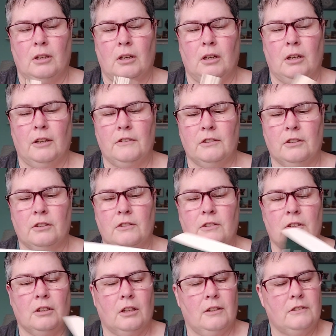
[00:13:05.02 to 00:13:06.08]
it's a good
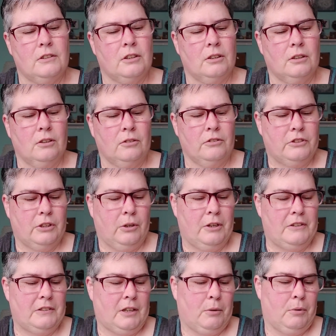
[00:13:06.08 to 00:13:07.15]
it's a good little
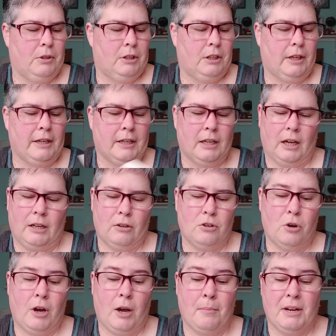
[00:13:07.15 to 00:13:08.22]
series. I really like it. I don't
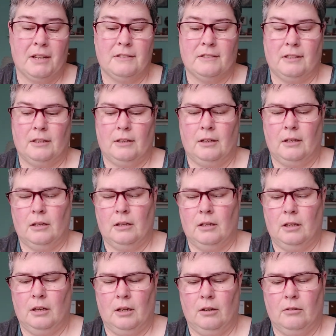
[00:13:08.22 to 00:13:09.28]
know how many's
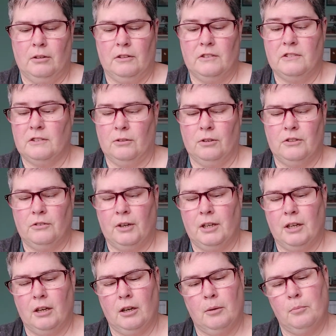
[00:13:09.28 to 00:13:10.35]
out in the series right
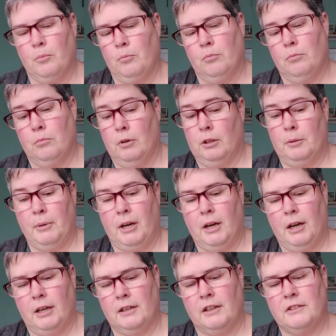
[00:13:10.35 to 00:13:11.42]
now. I'm really
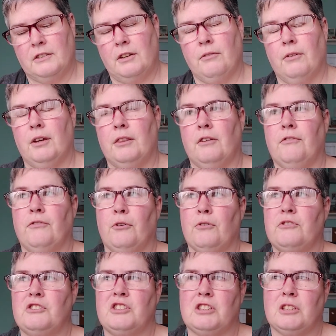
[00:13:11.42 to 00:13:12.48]
behind because I've read the
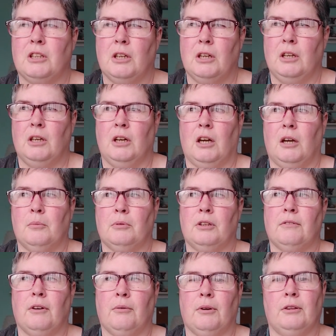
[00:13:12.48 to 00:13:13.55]
first, I
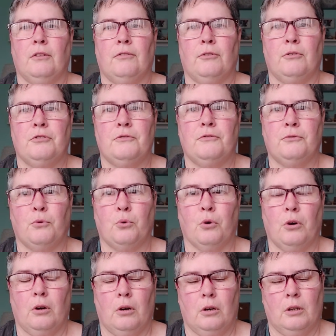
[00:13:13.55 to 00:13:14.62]
believe I read the first
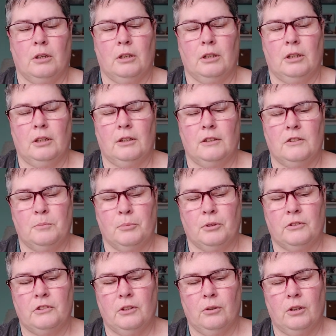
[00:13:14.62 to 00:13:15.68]
four in this book
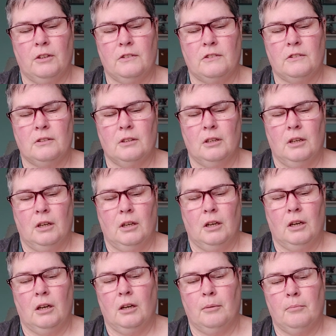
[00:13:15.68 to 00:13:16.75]
series.
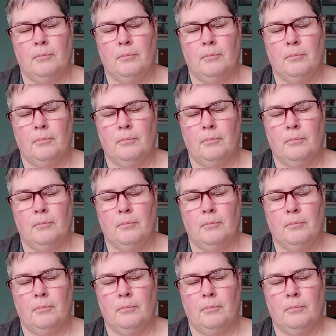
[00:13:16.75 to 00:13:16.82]
Uh,